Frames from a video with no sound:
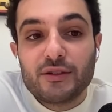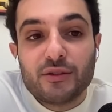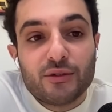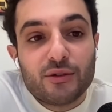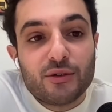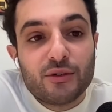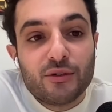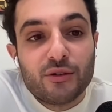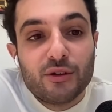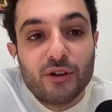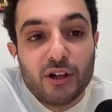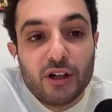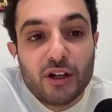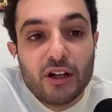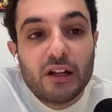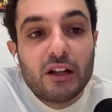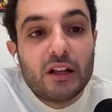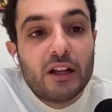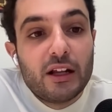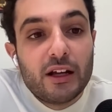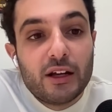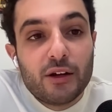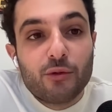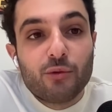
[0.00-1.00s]
So
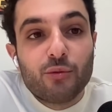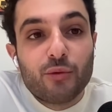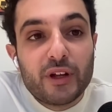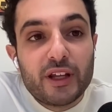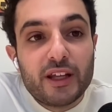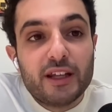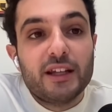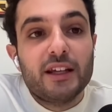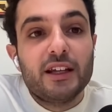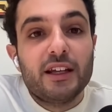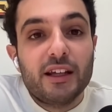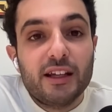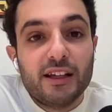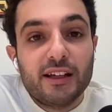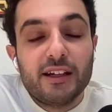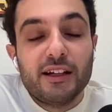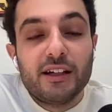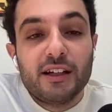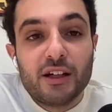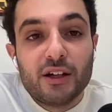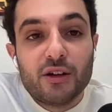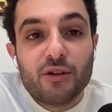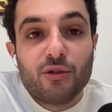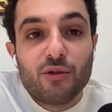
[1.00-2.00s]

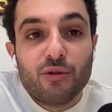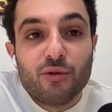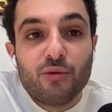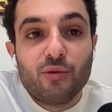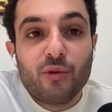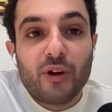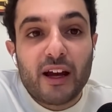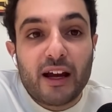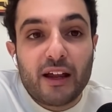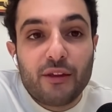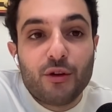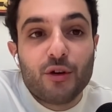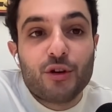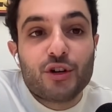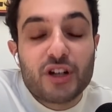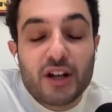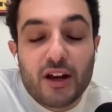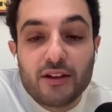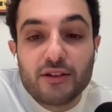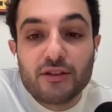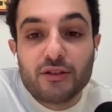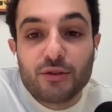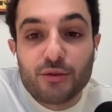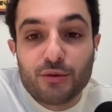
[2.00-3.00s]
we we had the
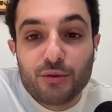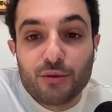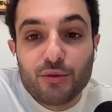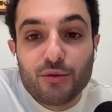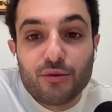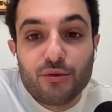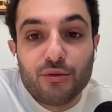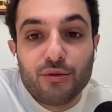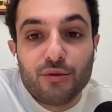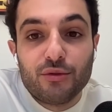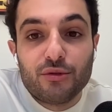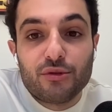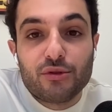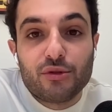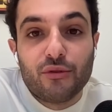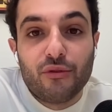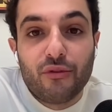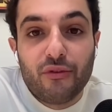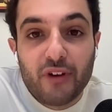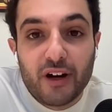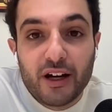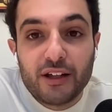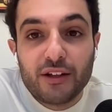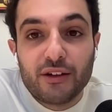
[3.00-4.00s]
chance to
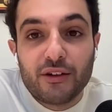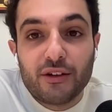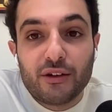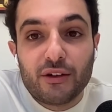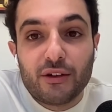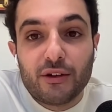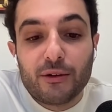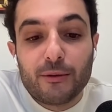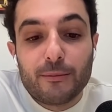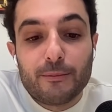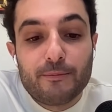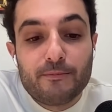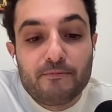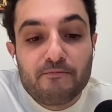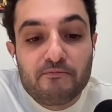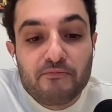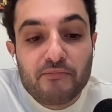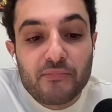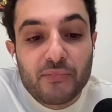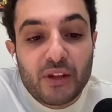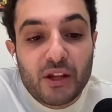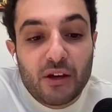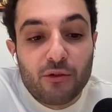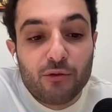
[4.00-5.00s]
find a
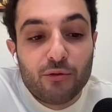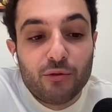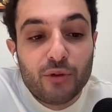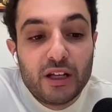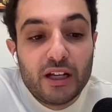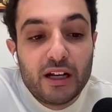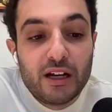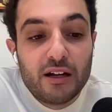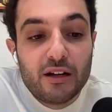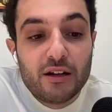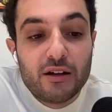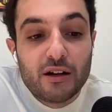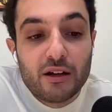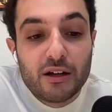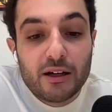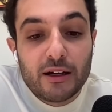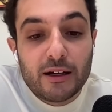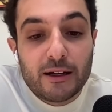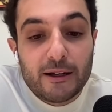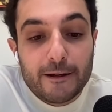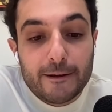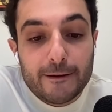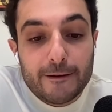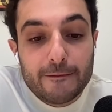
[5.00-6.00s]
real
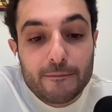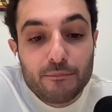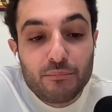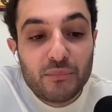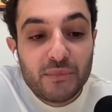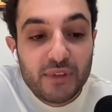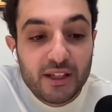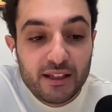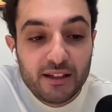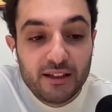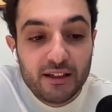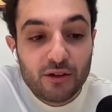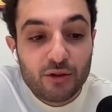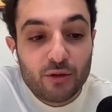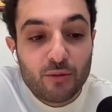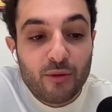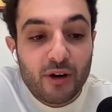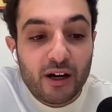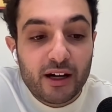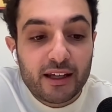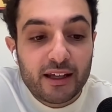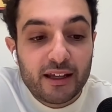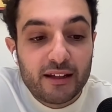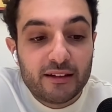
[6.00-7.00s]
need in the
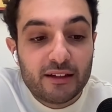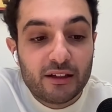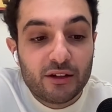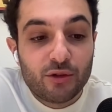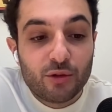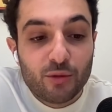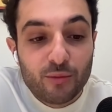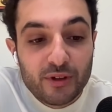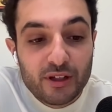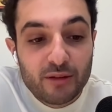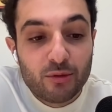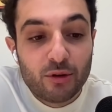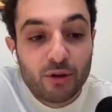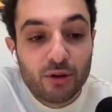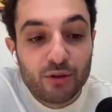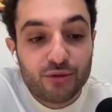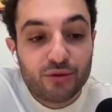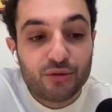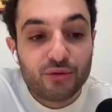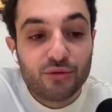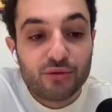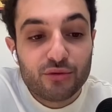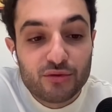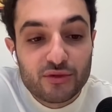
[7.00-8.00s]
market and to be able
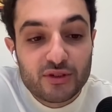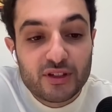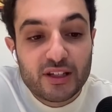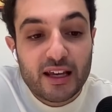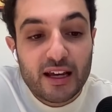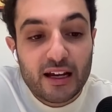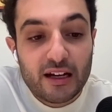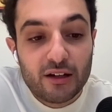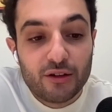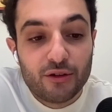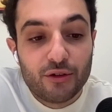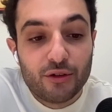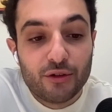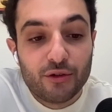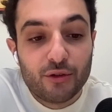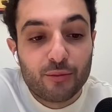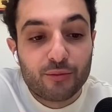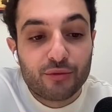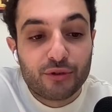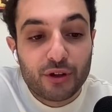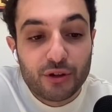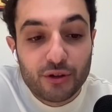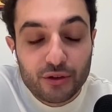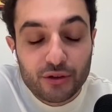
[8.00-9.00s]
to scale the
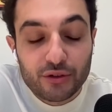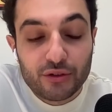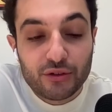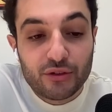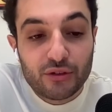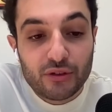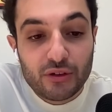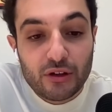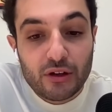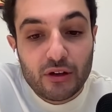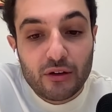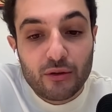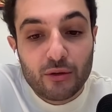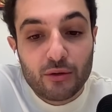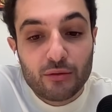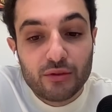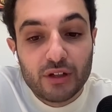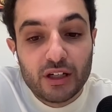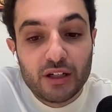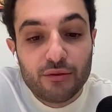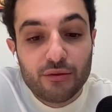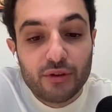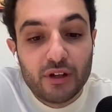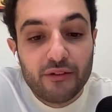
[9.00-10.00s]
product
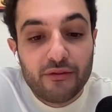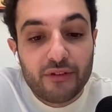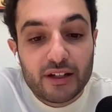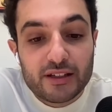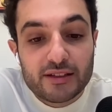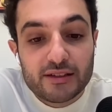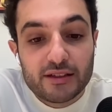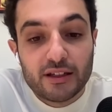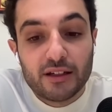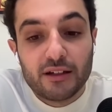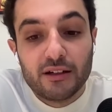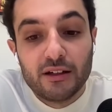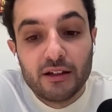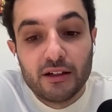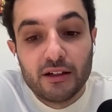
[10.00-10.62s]
really fast. Yeah.